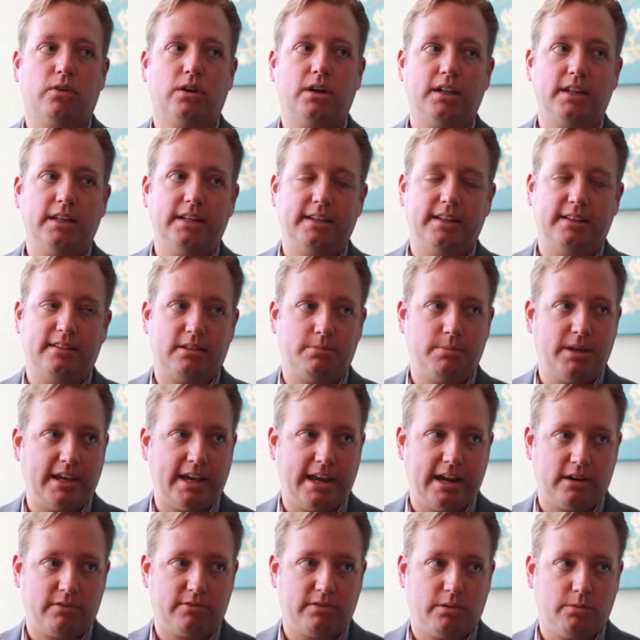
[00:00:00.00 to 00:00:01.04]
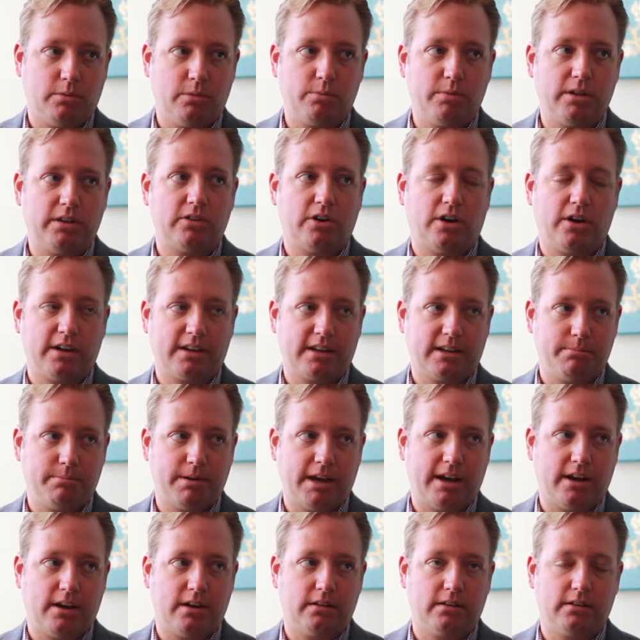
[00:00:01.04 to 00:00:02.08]
really need to be careful when we talk
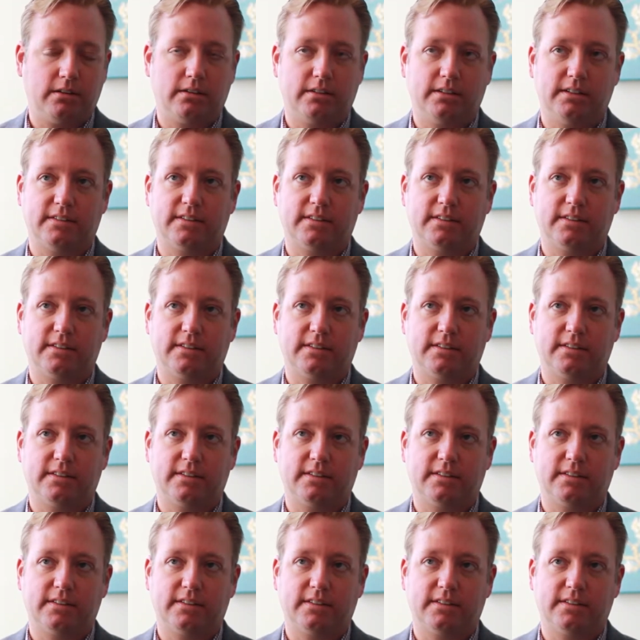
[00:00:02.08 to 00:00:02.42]
about